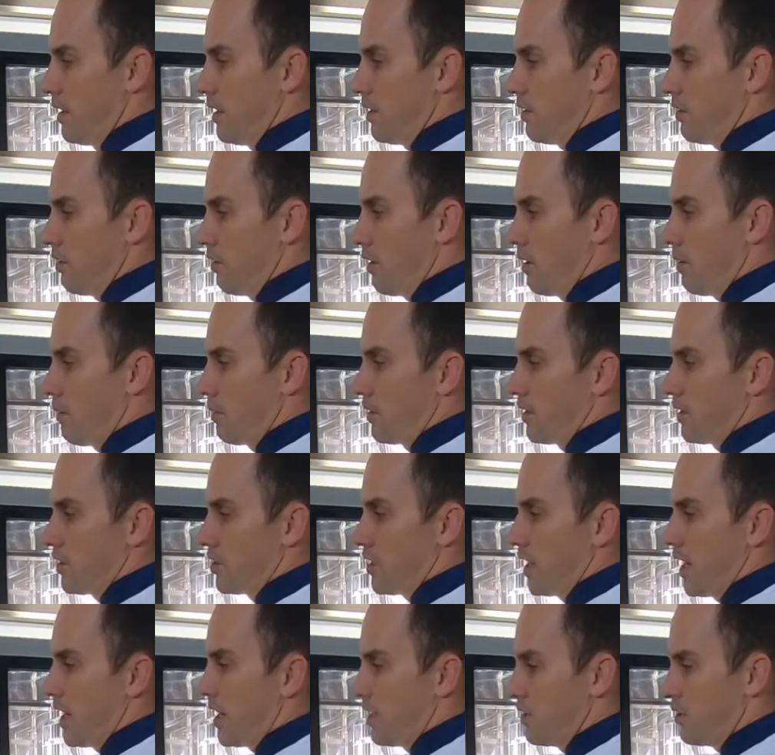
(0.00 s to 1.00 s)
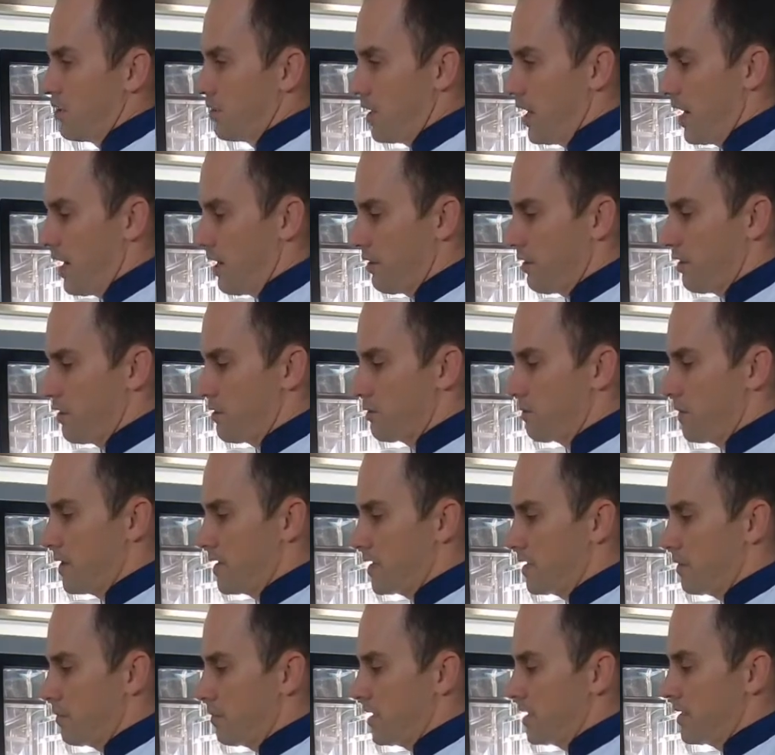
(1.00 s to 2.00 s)
You're able to change how those
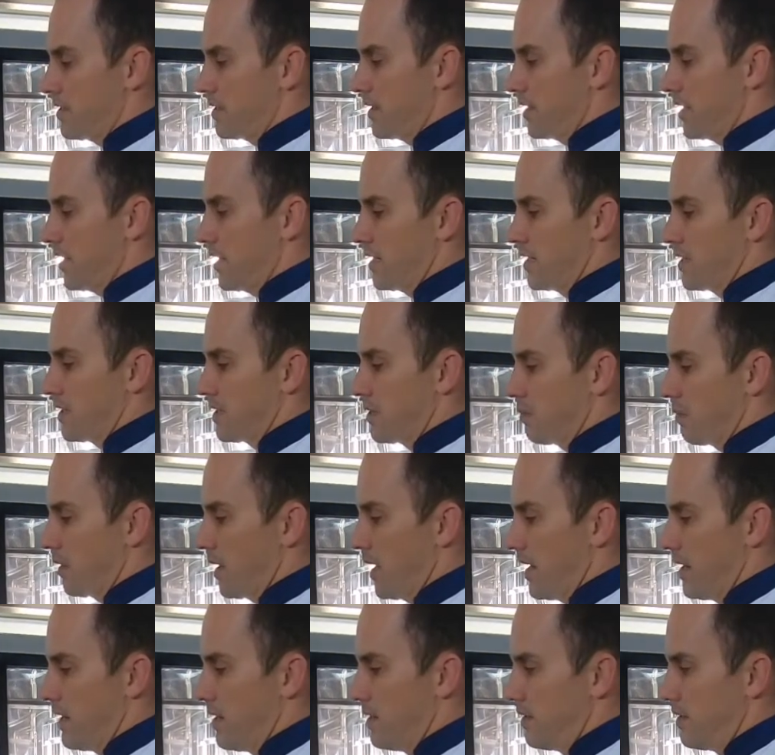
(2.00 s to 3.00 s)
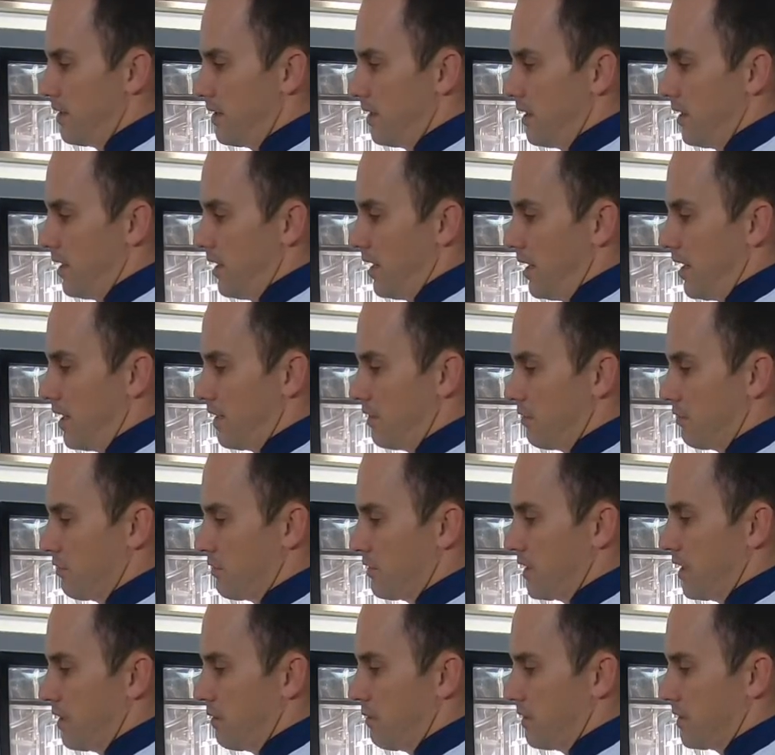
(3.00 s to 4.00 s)
recipes are then displayed. And you'll
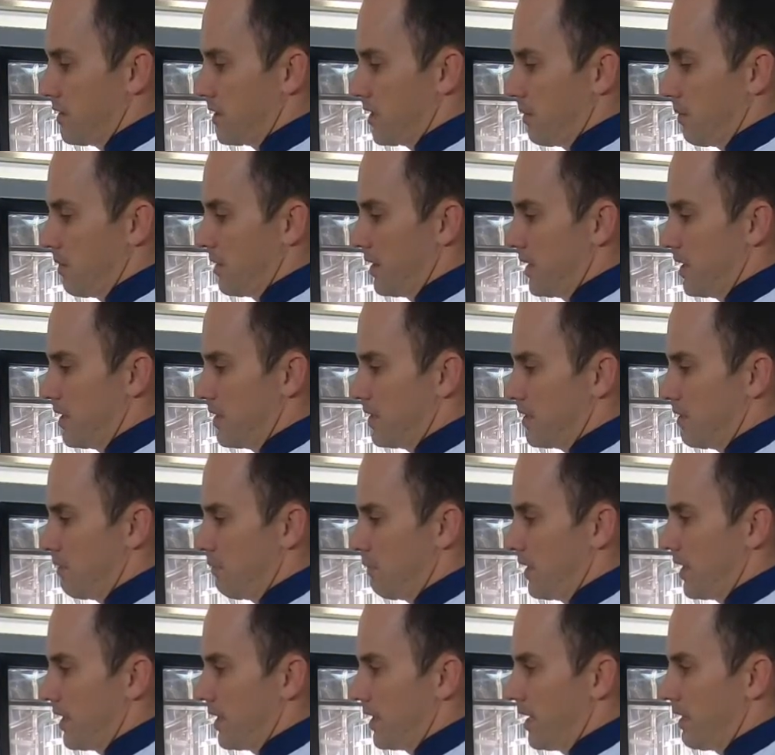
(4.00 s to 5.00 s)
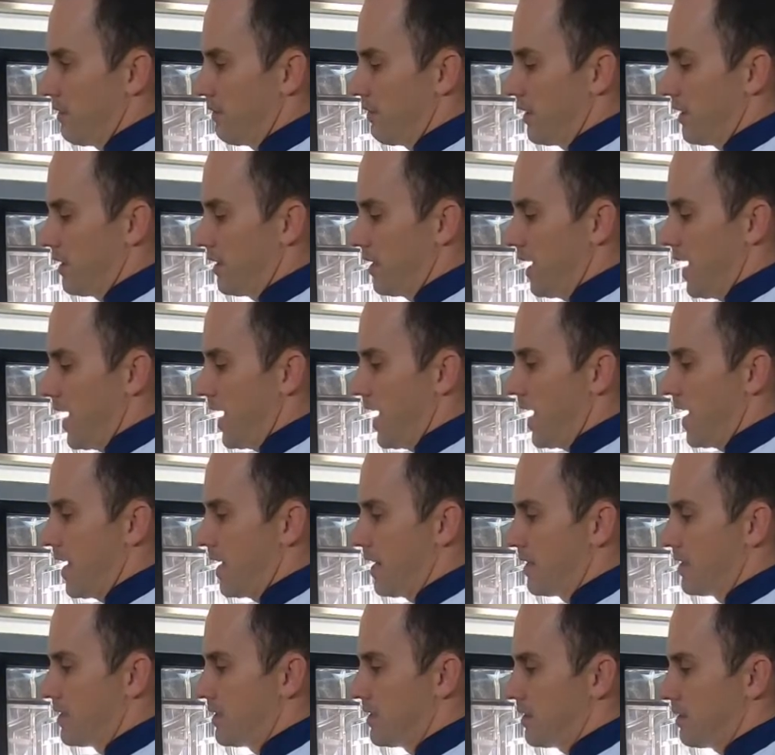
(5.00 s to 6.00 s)
see with some of these that we can even
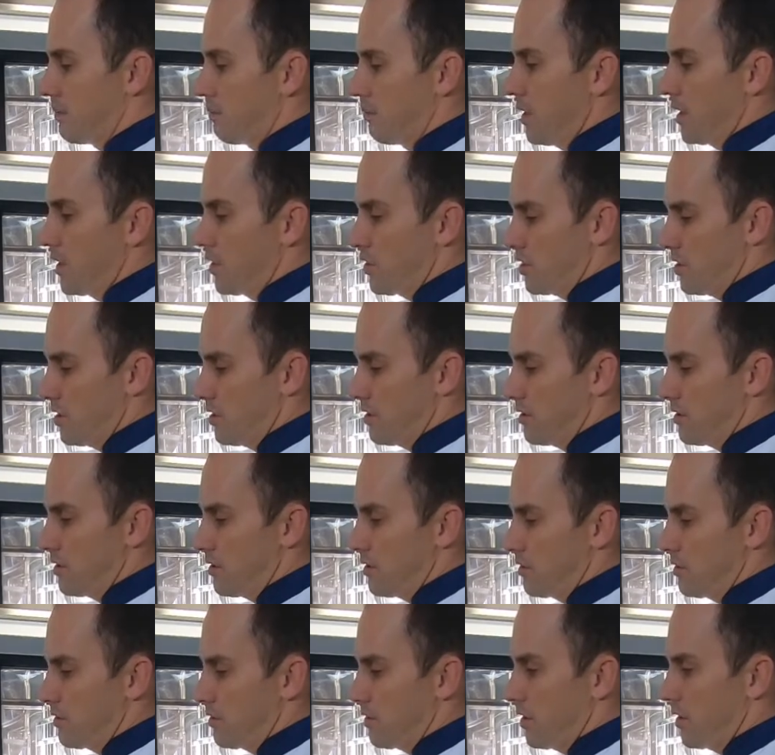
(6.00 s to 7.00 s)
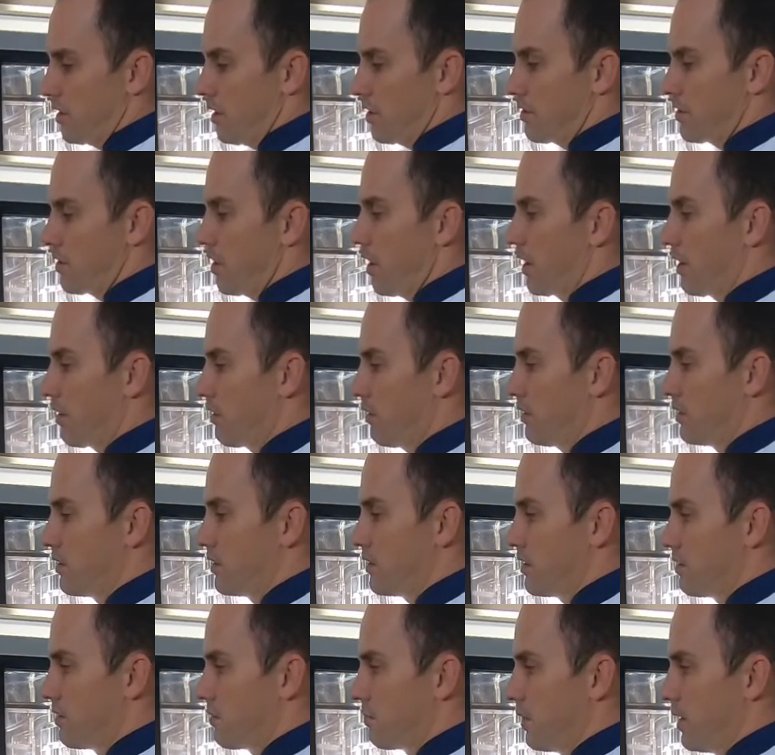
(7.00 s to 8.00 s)
add pictures to those
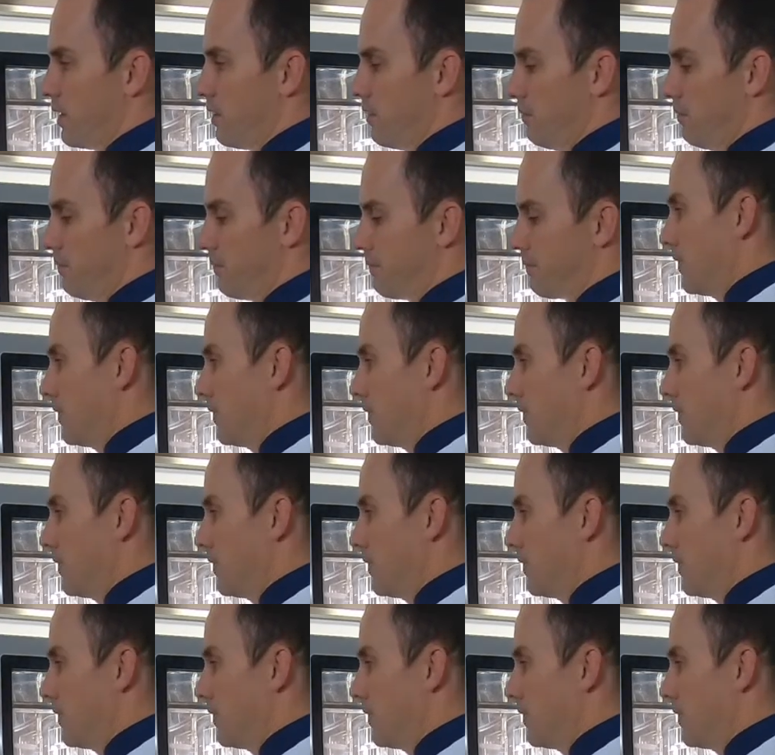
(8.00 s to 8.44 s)
icons as well.